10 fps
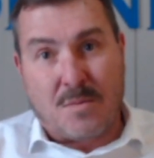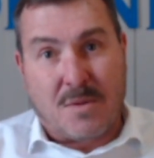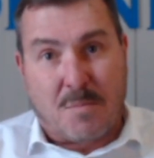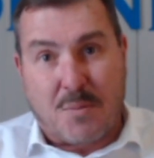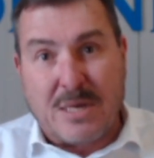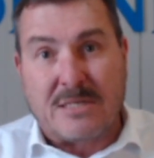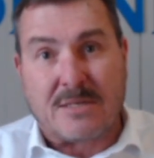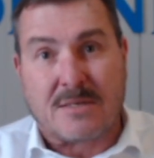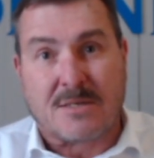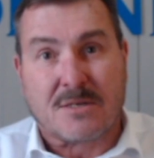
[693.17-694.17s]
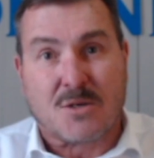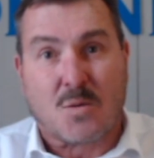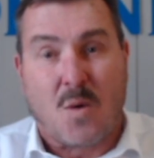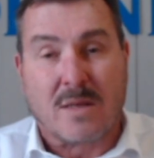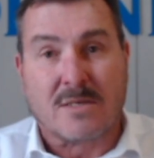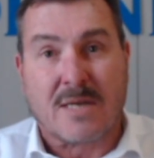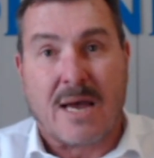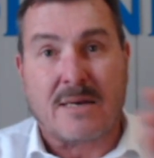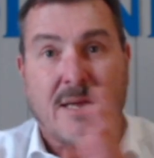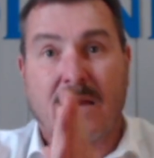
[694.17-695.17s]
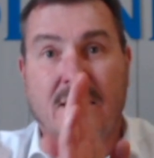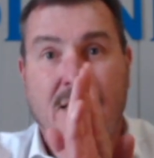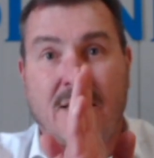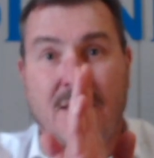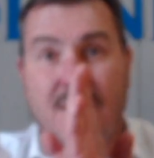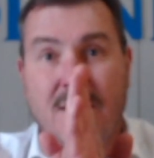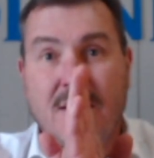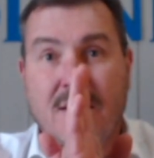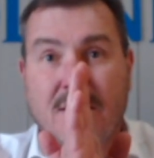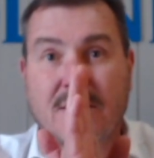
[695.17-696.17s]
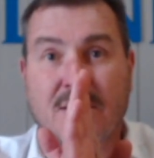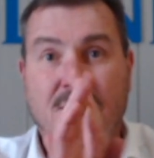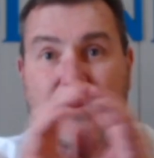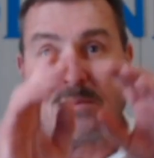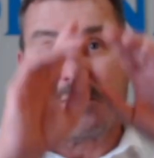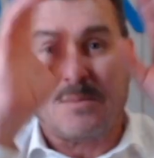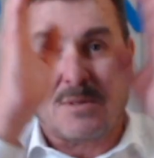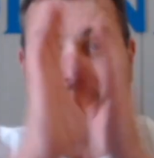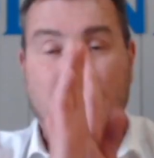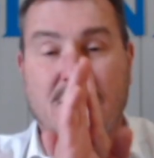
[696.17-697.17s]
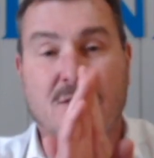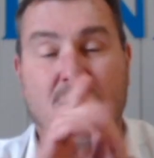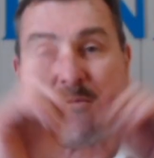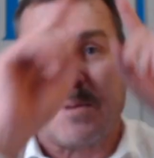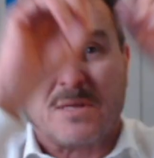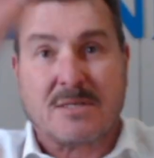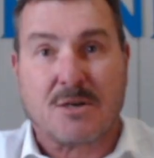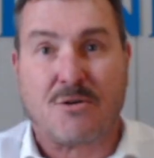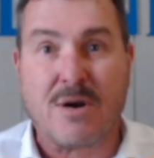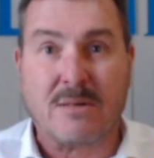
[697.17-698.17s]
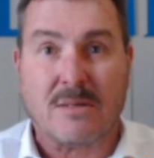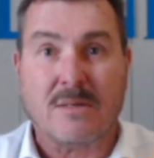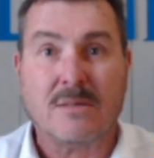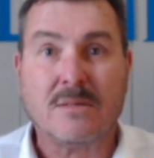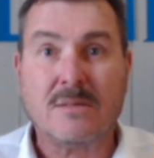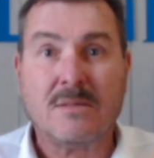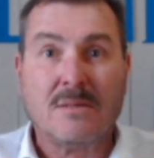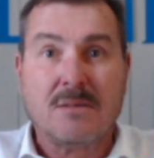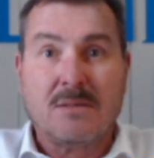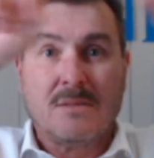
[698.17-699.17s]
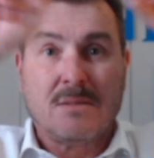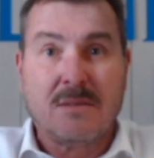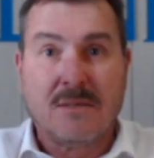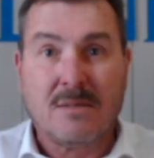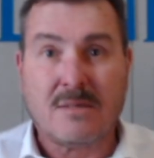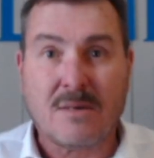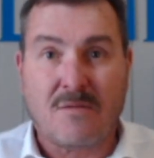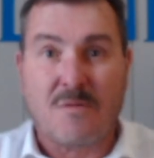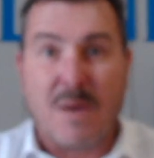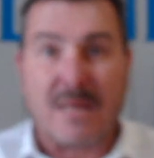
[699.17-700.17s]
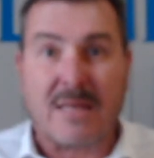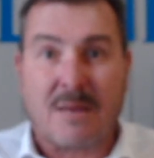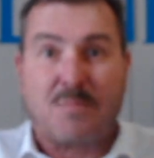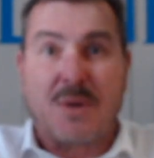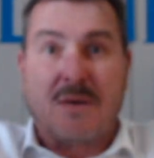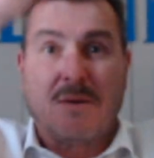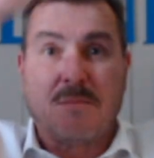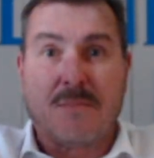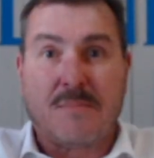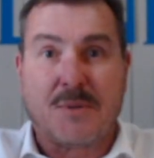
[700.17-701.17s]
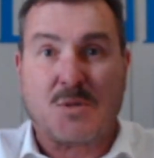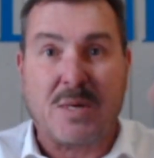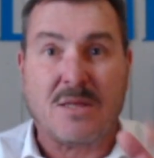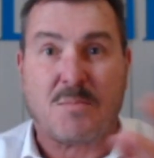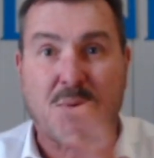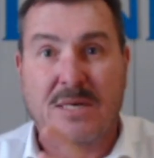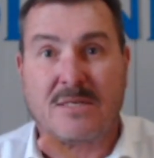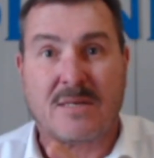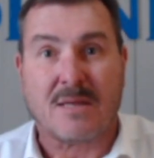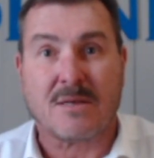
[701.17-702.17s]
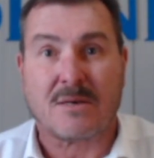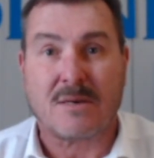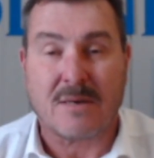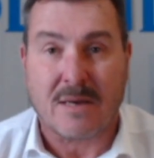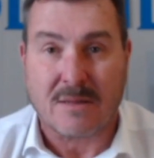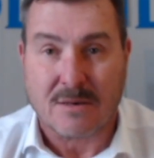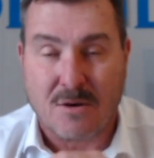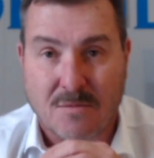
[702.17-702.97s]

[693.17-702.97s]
The priest sits on one side and it's split in half, but there's a grill of about that big between the priest and I